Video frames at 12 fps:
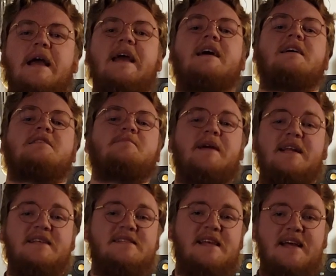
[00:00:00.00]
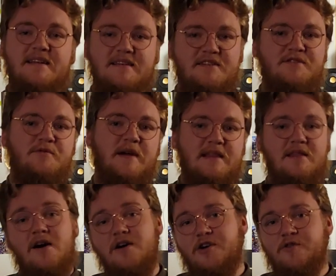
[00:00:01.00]
and made a send to a
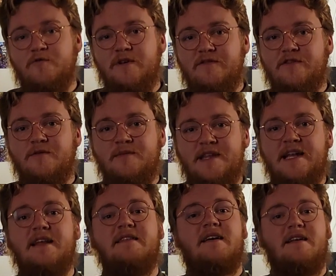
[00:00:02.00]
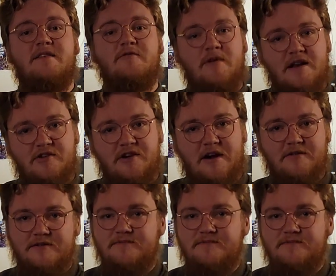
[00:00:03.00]
longer reverb that I then rendered out.